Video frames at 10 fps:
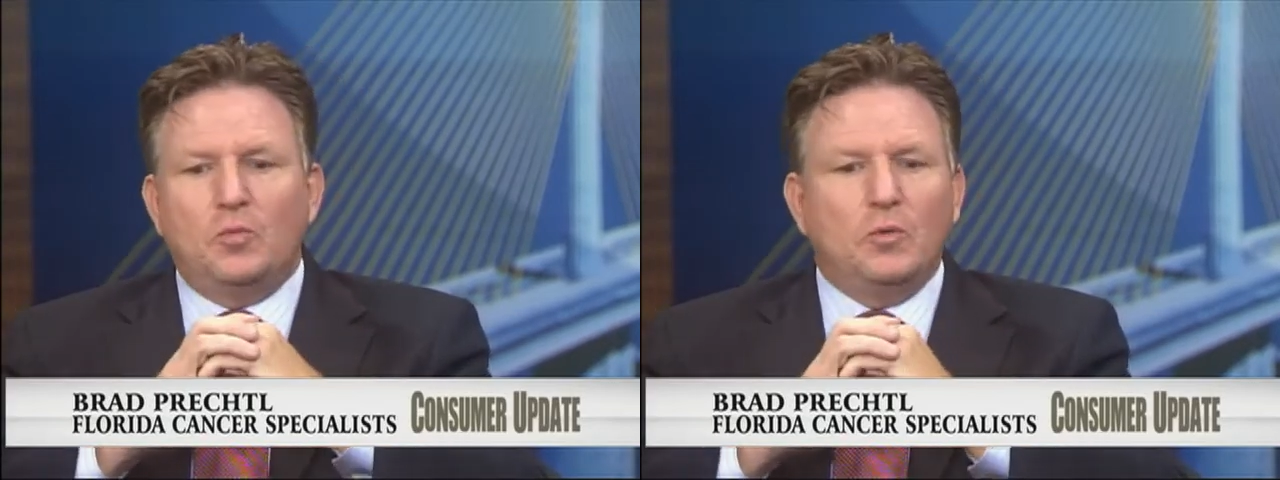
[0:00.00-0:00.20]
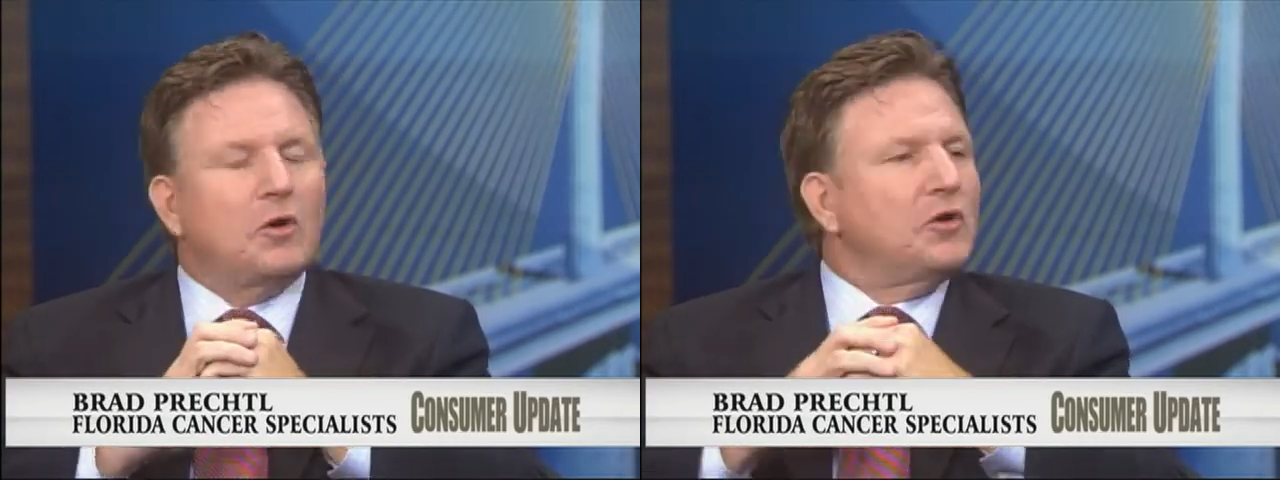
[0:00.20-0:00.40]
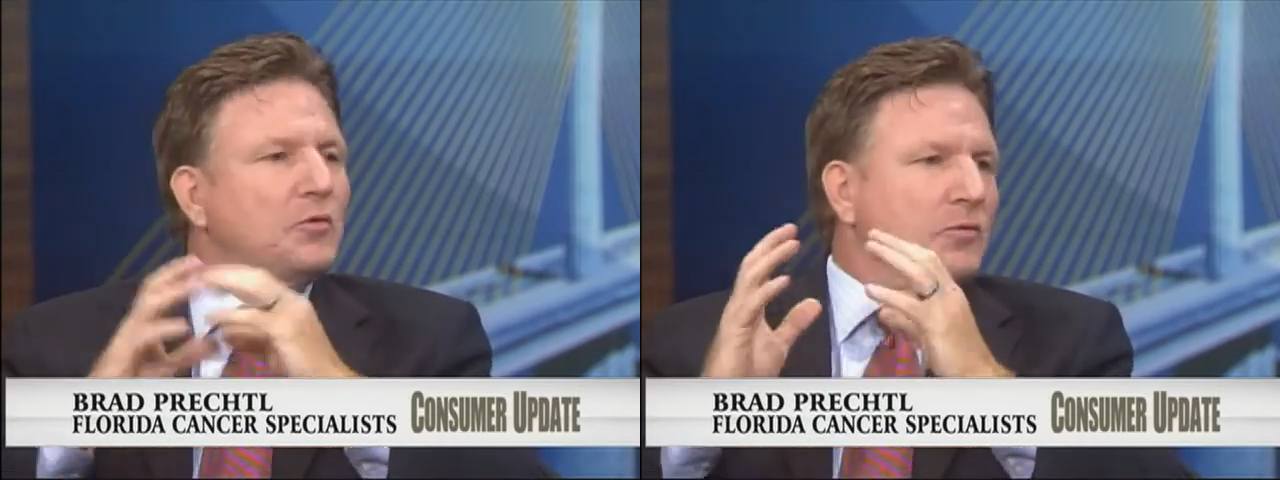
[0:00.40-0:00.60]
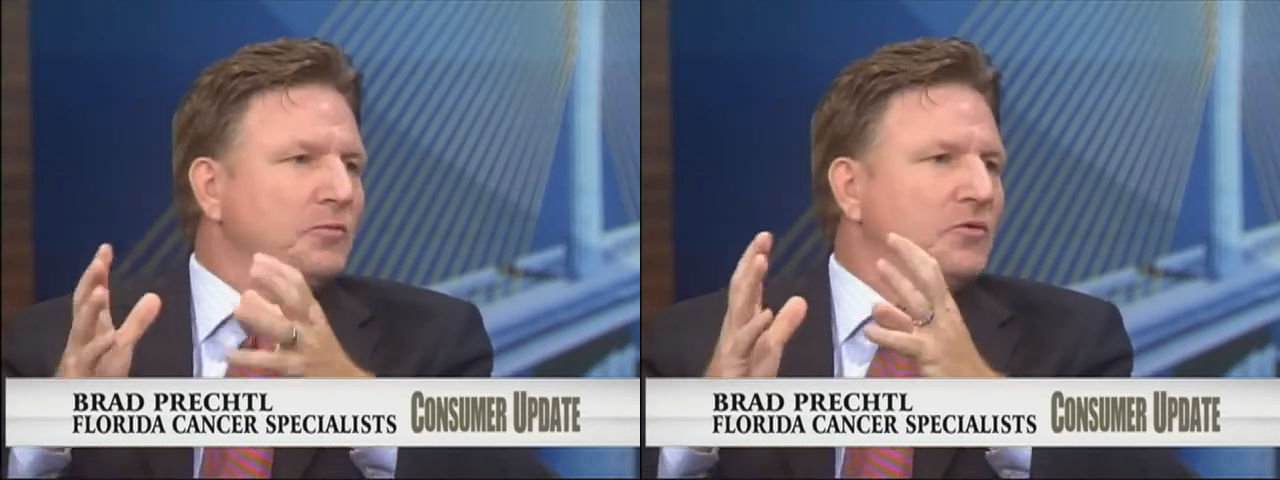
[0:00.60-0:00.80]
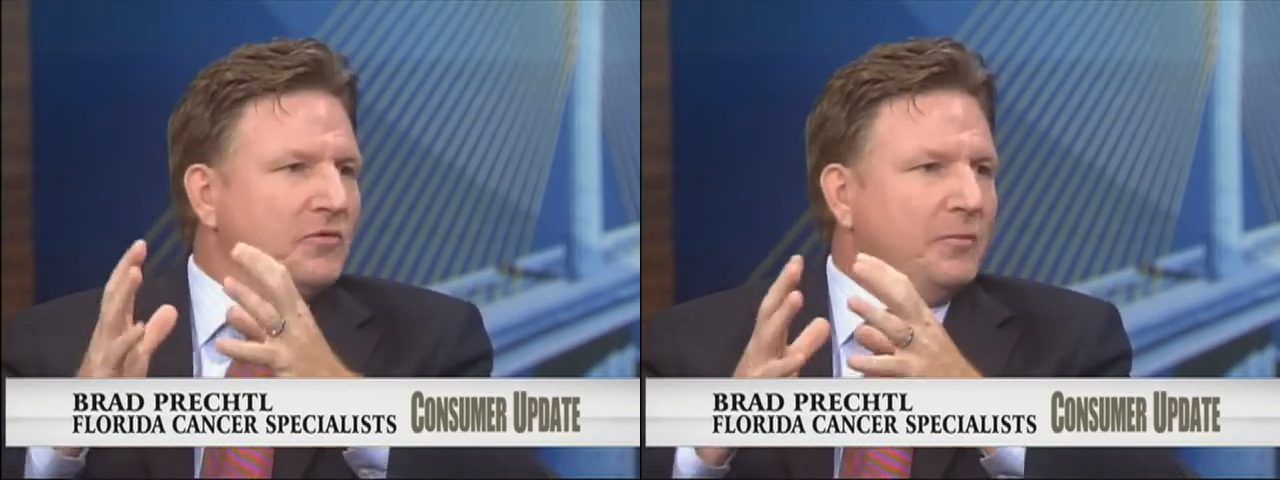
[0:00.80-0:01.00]
we wanted to
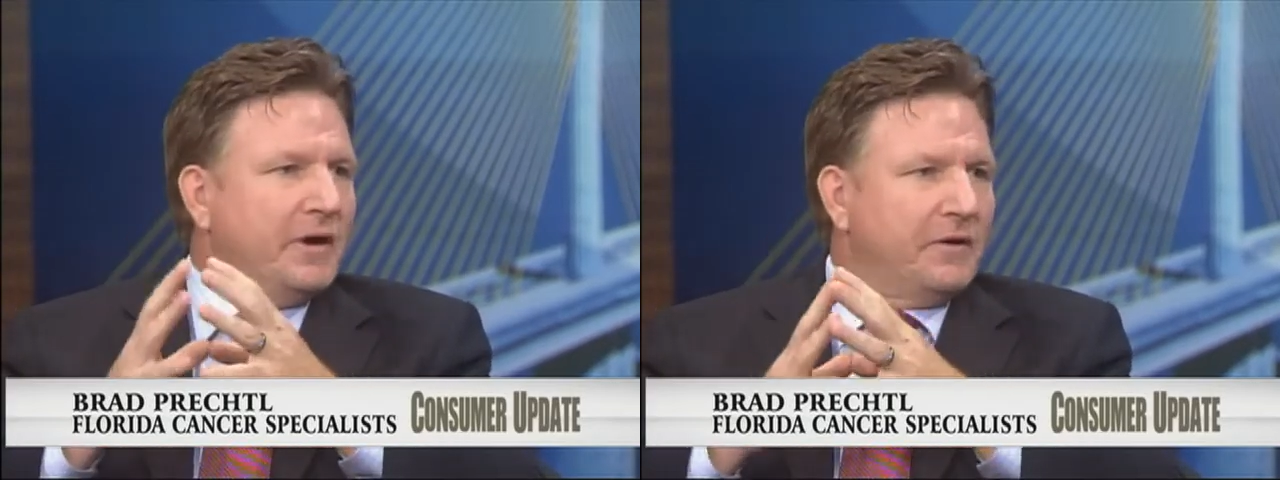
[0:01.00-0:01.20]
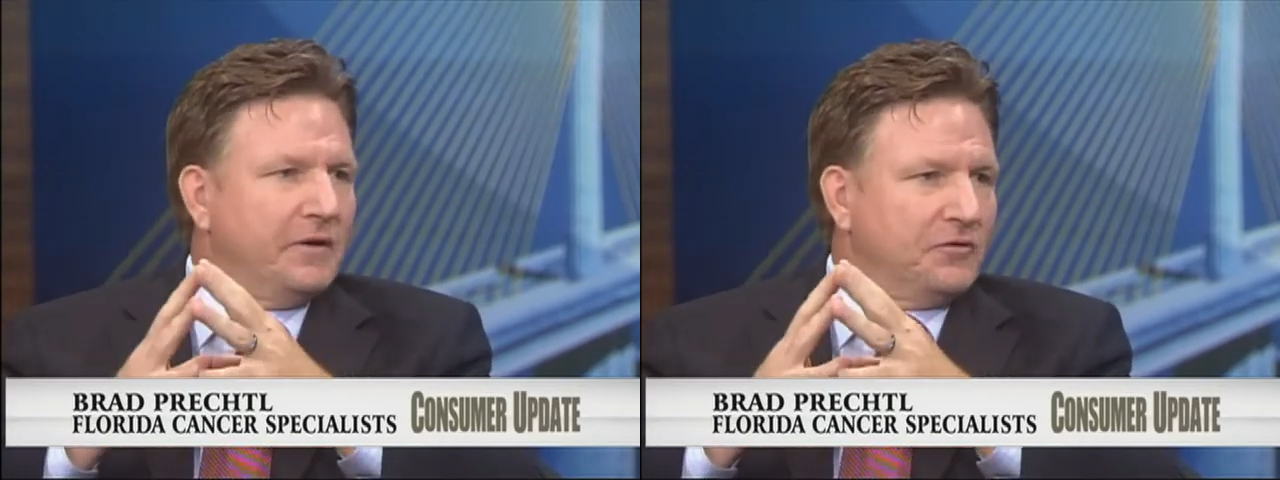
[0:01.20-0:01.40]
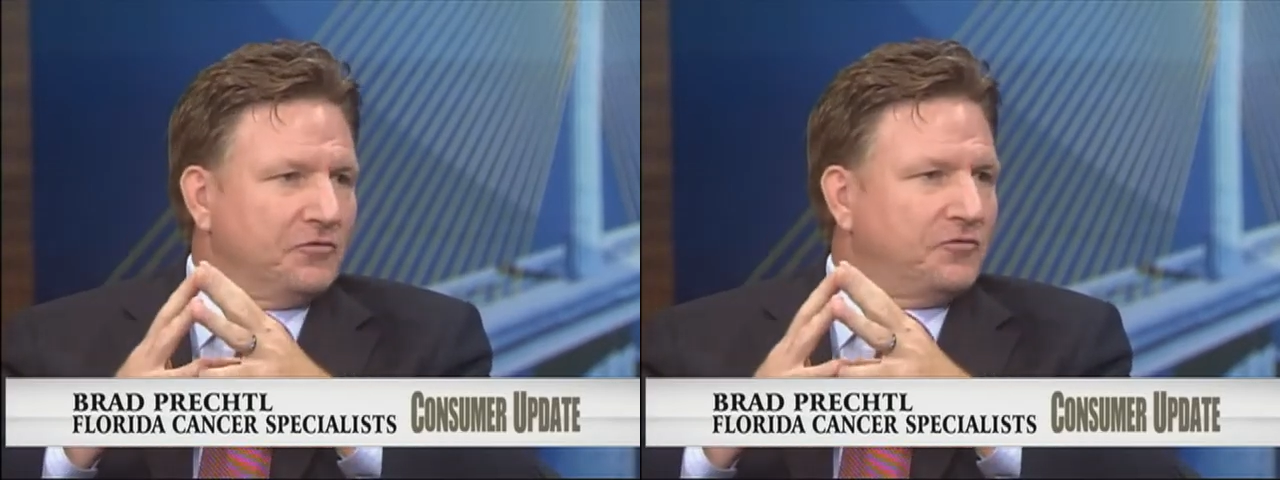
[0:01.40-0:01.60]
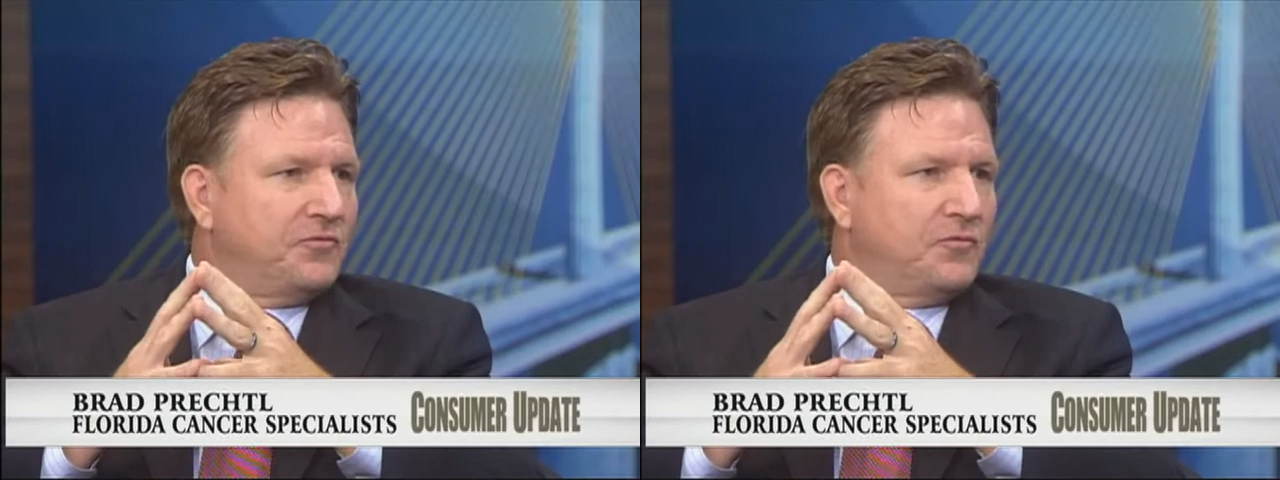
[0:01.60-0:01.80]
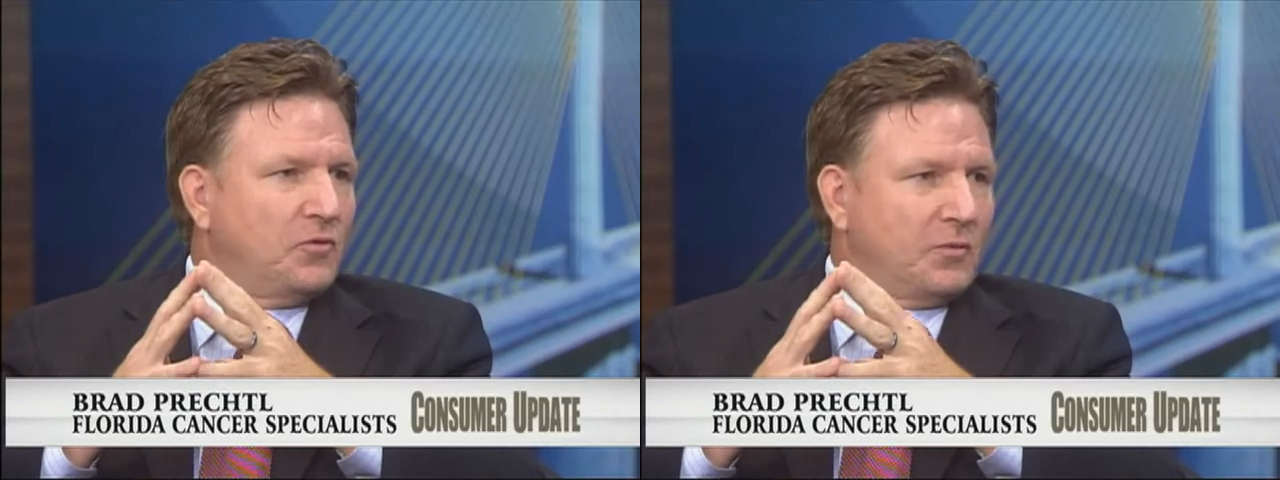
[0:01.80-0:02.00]
remove the barriers
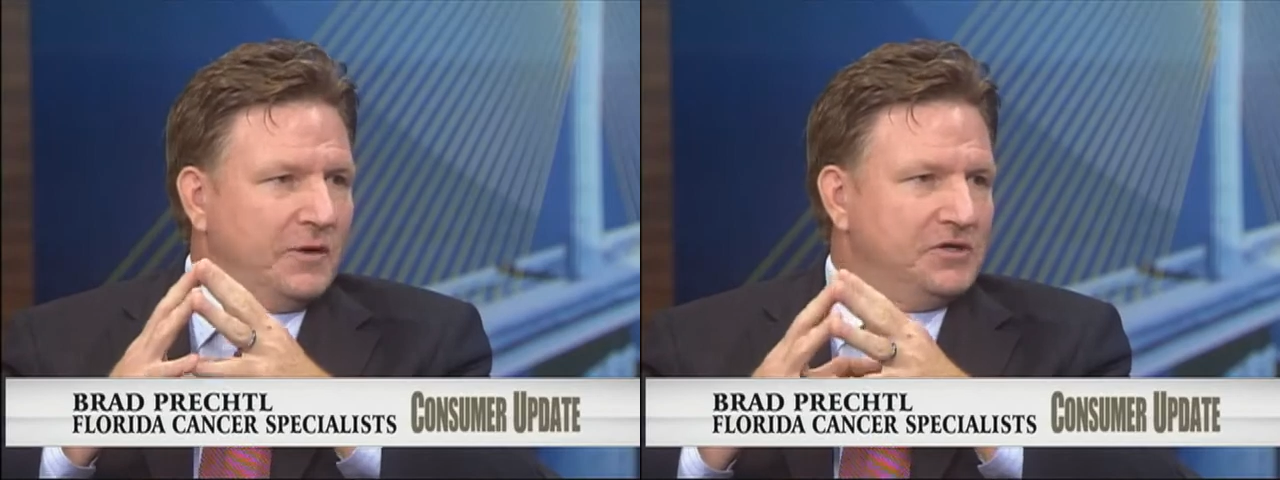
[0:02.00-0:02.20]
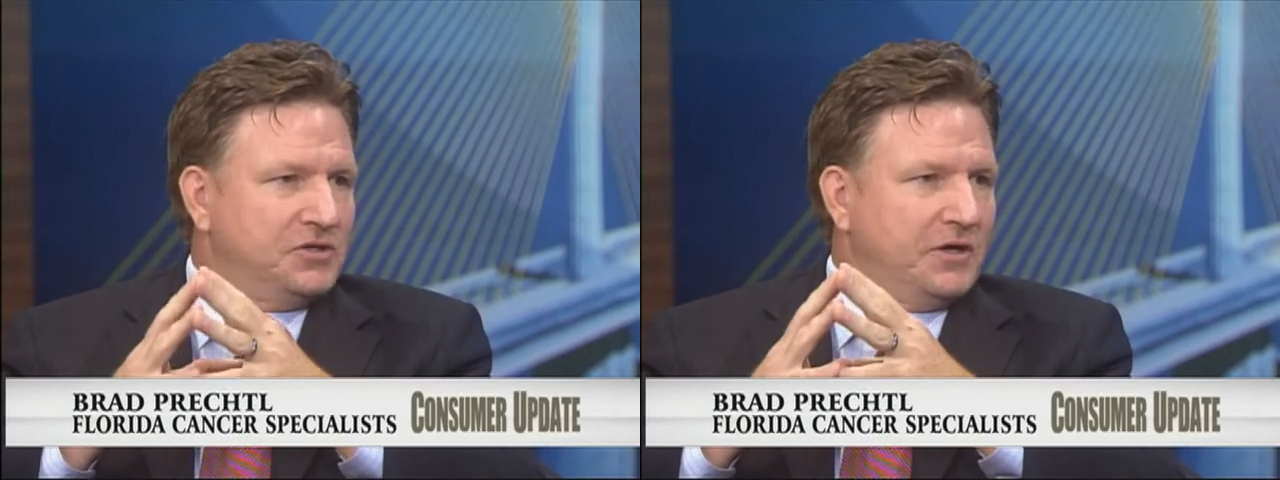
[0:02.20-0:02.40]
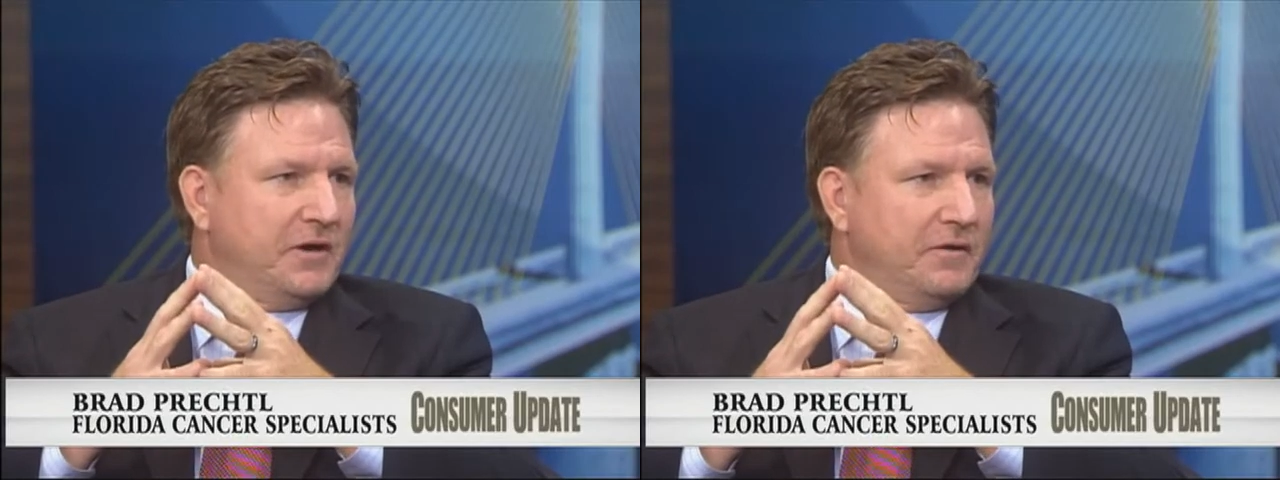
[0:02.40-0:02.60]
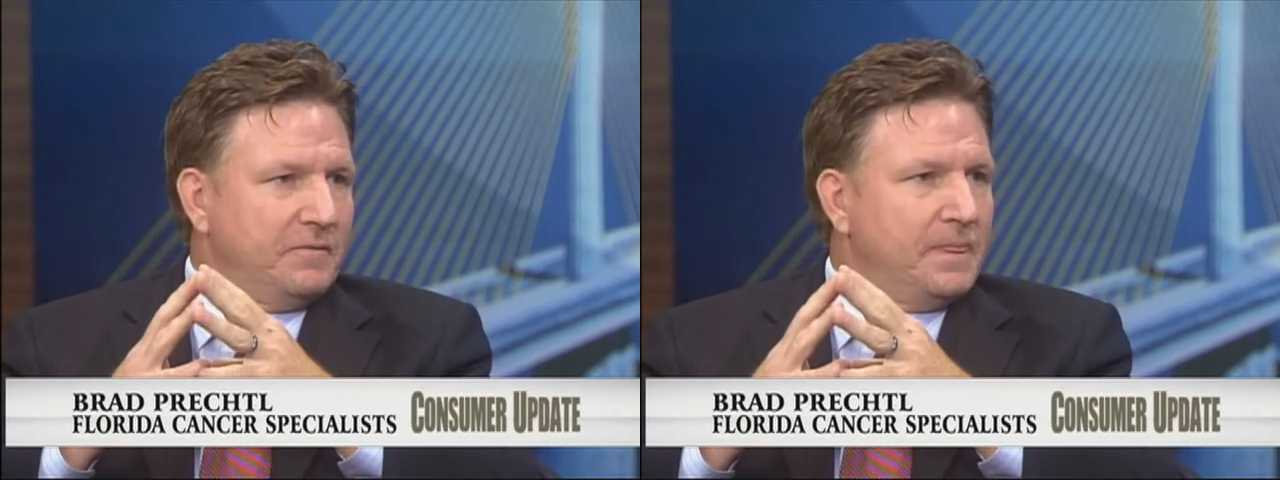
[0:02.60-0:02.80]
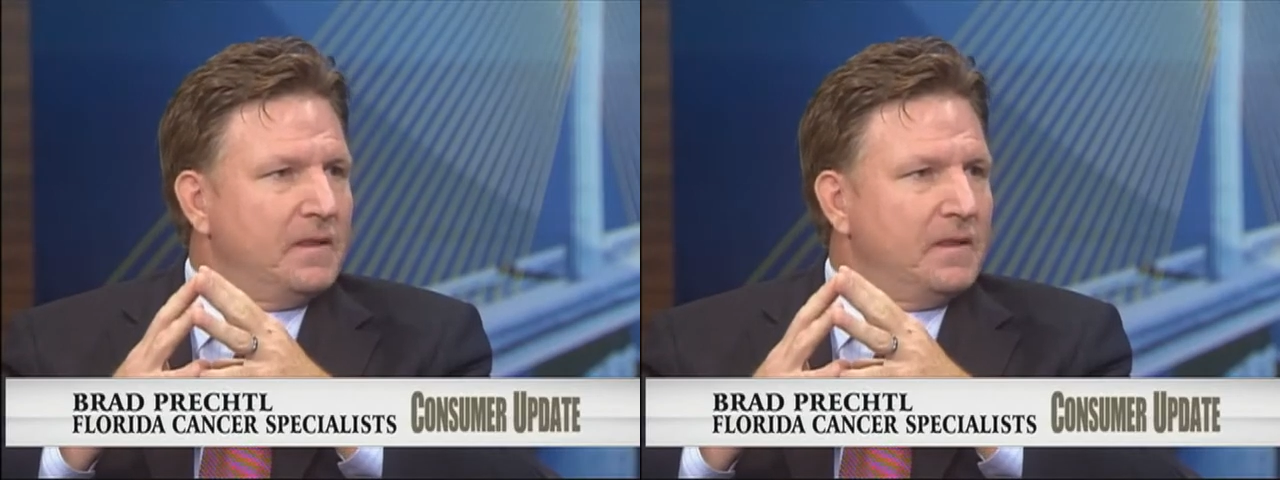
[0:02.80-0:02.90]
for patient care.